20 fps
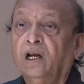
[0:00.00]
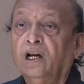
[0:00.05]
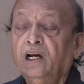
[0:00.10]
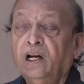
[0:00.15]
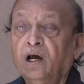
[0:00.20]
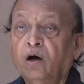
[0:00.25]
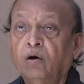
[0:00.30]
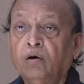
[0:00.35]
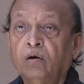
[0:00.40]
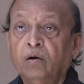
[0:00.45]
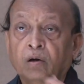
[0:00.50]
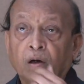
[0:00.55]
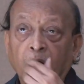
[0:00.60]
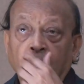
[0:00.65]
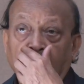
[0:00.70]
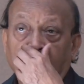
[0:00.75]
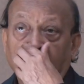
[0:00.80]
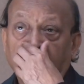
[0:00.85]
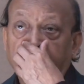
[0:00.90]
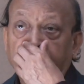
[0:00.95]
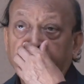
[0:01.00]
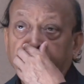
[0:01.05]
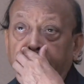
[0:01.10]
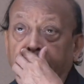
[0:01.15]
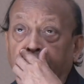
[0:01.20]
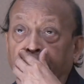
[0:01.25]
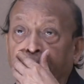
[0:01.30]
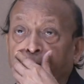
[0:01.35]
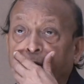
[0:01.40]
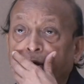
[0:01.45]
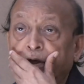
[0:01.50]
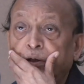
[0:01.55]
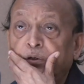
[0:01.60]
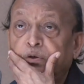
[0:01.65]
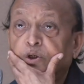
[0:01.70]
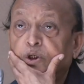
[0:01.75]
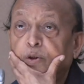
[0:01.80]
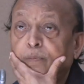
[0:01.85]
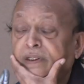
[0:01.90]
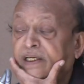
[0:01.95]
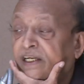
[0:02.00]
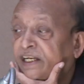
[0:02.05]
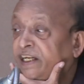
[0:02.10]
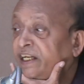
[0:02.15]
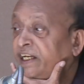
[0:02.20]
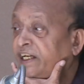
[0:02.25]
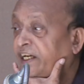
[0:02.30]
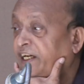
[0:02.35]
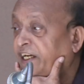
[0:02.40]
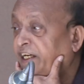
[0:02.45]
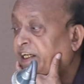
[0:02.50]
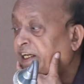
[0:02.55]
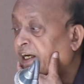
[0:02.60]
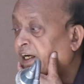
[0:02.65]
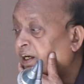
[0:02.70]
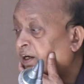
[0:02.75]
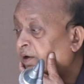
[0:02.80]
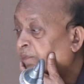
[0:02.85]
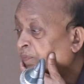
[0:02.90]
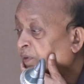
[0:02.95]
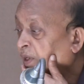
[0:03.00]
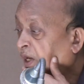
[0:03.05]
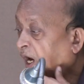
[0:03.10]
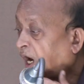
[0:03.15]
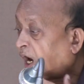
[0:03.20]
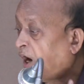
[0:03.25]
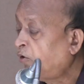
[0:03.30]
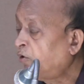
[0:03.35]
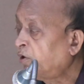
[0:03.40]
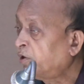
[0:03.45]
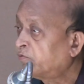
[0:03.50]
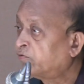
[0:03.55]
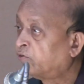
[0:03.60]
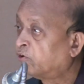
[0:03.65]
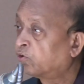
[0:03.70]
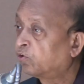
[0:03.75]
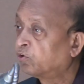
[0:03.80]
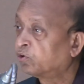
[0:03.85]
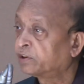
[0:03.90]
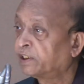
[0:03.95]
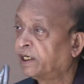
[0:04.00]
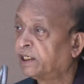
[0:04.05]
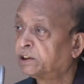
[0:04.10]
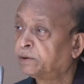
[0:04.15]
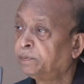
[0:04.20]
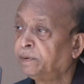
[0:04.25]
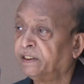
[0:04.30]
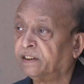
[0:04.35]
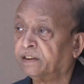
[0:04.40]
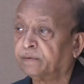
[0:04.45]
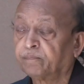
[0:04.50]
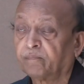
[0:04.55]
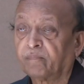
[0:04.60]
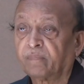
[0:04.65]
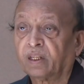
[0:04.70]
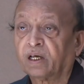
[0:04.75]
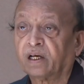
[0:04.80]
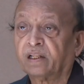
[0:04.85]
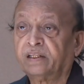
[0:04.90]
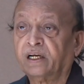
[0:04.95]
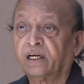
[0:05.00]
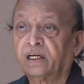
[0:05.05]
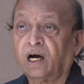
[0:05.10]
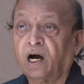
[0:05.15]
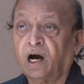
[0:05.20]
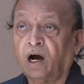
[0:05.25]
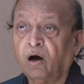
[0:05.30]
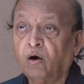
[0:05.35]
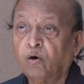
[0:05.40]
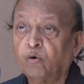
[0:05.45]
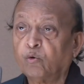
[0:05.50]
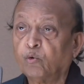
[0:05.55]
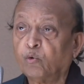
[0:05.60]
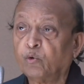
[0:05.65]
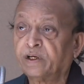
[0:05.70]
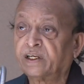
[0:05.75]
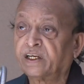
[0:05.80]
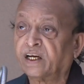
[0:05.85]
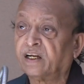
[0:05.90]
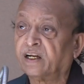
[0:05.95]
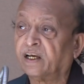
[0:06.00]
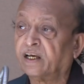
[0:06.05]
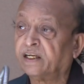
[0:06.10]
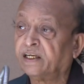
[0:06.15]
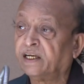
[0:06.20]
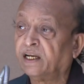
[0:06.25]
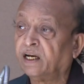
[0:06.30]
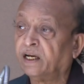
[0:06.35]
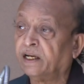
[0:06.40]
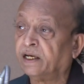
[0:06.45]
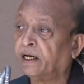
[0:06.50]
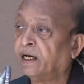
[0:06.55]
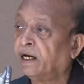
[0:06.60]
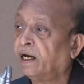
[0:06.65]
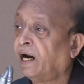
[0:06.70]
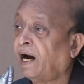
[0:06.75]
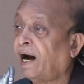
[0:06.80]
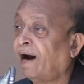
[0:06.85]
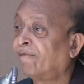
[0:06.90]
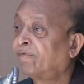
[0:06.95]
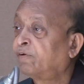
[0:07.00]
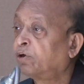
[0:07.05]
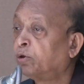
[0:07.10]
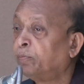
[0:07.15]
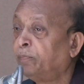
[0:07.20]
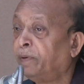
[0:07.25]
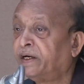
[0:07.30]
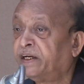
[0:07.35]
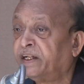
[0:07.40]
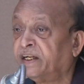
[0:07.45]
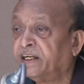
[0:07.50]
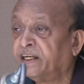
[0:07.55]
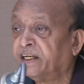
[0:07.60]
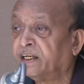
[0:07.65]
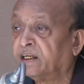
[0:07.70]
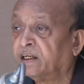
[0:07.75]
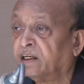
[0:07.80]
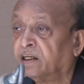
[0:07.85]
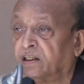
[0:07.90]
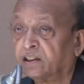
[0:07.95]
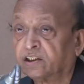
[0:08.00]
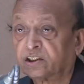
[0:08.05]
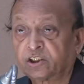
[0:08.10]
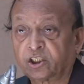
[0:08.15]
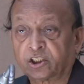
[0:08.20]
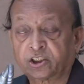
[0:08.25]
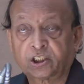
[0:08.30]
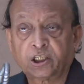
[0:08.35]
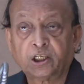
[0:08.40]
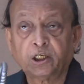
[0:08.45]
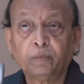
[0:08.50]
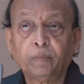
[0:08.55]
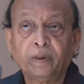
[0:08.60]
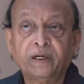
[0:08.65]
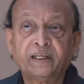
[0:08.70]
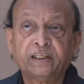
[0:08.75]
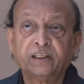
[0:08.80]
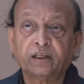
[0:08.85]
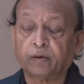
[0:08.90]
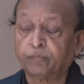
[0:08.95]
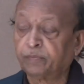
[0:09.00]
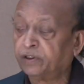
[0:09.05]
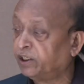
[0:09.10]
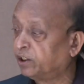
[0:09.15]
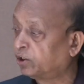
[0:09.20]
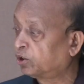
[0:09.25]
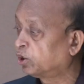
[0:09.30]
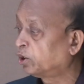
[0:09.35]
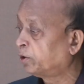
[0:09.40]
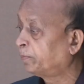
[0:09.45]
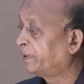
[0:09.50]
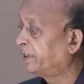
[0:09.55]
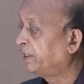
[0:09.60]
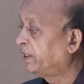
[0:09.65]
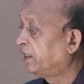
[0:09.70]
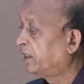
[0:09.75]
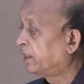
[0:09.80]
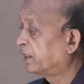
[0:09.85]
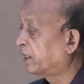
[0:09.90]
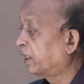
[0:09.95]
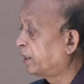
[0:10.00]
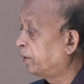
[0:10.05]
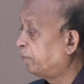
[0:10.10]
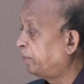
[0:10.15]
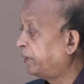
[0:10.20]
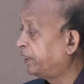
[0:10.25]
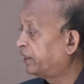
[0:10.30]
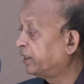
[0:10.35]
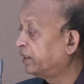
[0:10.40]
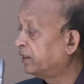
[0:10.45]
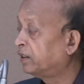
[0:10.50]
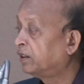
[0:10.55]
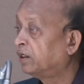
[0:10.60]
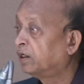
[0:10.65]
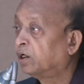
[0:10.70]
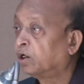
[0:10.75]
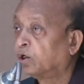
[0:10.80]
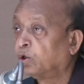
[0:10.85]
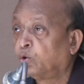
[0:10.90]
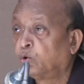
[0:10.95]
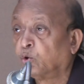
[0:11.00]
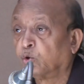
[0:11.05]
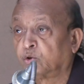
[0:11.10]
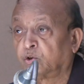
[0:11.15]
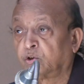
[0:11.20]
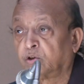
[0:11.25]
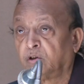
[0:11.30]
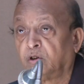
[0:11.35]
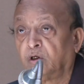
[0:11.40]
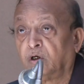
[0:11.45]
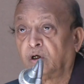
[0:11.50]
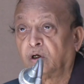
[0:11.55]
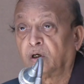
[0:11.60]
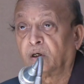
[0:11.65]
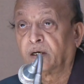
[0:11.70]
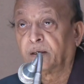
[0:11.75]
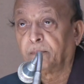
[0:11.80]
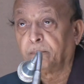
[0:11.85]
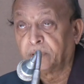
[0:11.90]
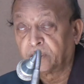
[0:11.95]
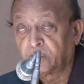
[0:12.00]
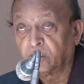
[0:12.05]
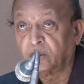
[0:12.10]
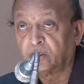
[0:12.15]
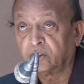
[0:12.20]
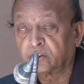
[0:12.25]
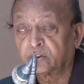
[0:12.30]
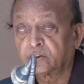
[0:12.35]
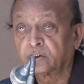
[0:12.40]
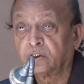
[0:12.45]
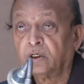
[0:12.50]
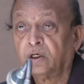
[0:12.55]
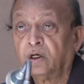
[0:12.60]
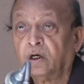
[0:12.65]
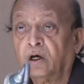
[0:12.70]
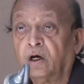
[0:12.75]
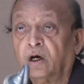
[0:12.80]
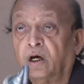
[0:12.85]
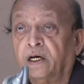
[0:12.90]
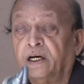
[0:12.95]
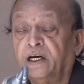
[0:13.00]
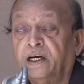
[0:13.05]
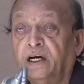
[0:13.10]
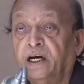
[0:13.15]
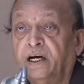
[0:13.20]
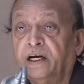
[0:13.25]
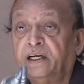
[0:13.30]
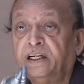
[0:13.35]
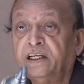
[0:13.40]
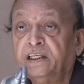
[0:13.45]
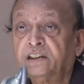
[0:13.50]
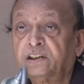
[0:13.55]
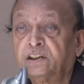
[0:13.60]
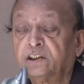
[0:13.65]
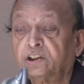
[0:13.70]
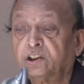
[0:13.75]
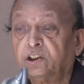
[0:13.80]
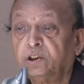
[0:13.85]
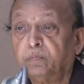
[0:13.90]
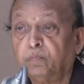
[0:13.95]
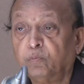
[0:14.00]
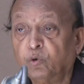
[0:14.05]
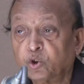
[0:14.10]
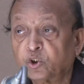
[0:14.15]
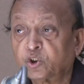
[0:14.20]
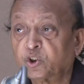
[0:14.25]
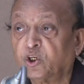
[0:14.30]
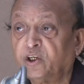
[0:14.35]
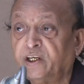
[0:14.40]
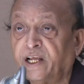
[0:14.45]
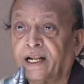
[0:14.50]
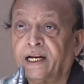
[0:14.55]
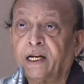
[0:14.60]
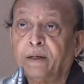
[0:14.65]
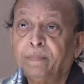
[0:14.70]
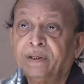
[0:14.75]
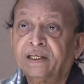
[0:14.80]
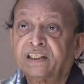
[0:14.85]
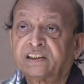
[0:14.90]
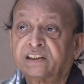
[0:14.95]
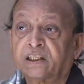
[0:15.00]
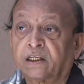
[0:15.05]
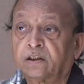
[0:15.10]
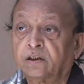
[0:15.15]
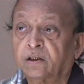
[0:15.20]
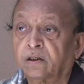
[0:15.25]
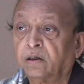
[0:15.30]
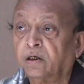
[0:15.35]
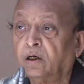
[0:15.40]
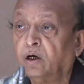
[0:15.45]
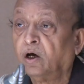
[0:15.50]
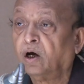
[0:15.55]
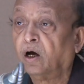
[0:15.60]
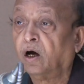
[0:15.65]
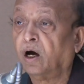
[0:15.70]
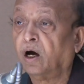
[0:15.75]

Now, in blue economy in India, our focus has been that how we can really, after maintaining sustainability of the economy, can maintain growth, because it is the most dynamic sector